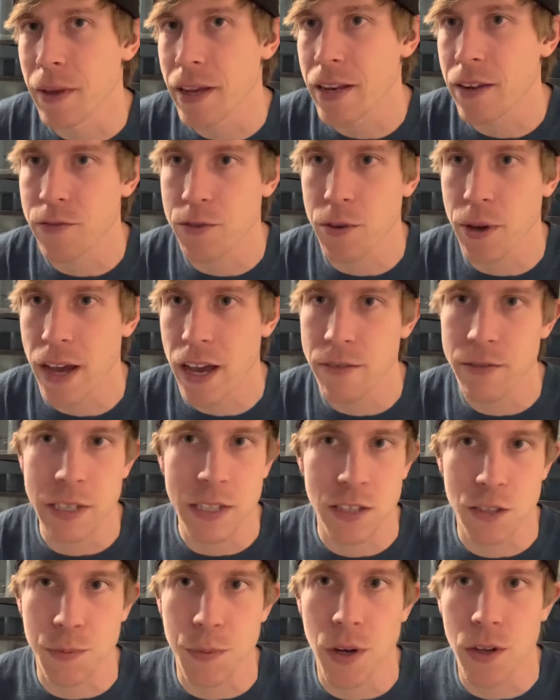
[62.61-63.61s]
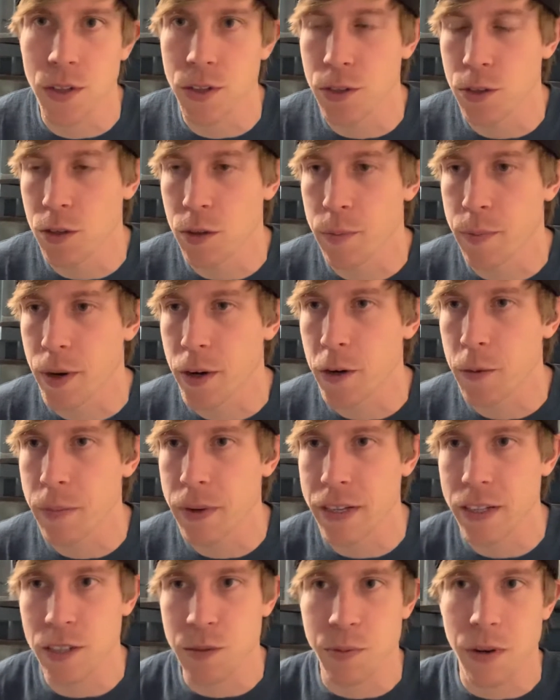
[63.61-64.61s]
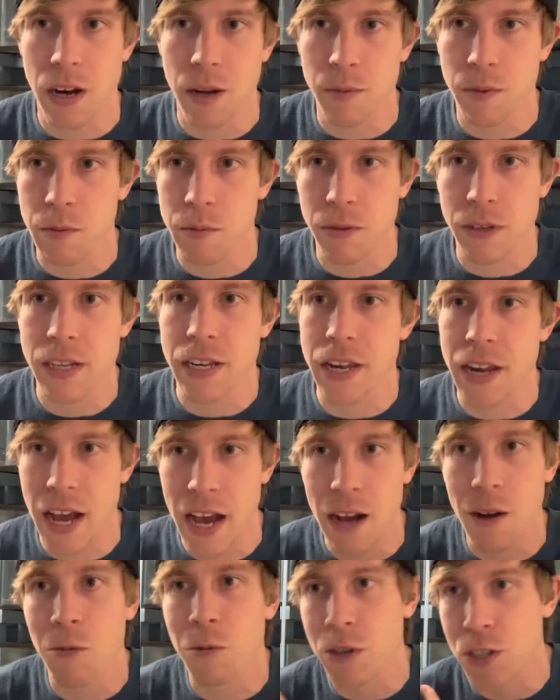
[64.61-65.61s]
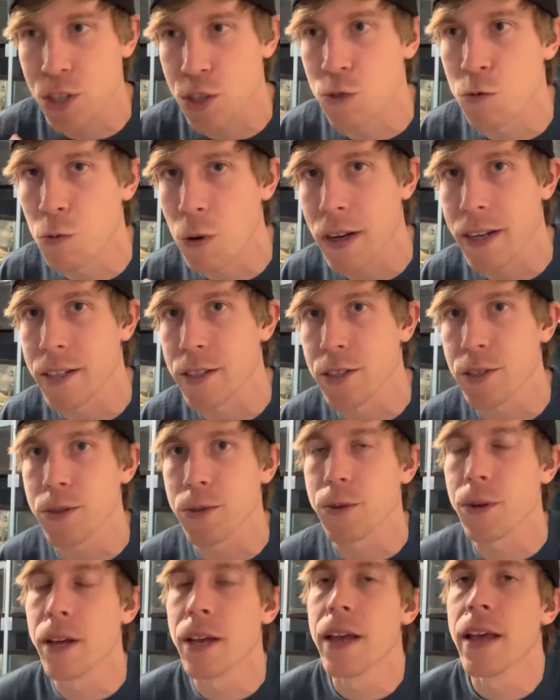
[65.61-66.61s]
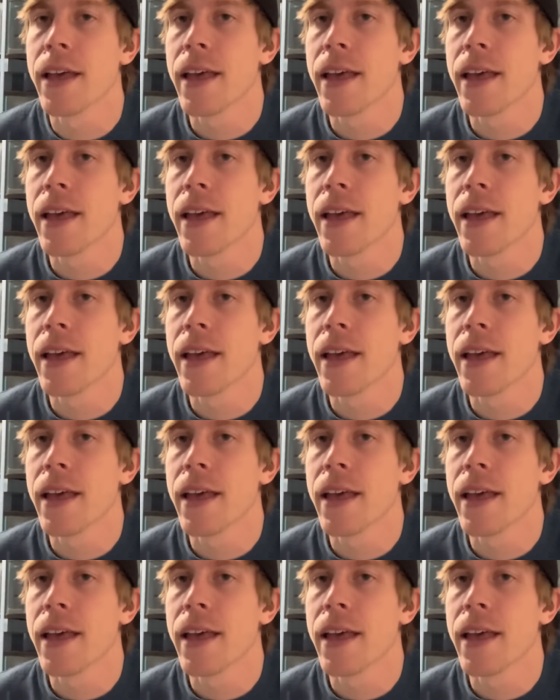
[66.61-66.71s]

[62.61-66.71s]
and if you have a small little apartment, it's probably not what you wanna do.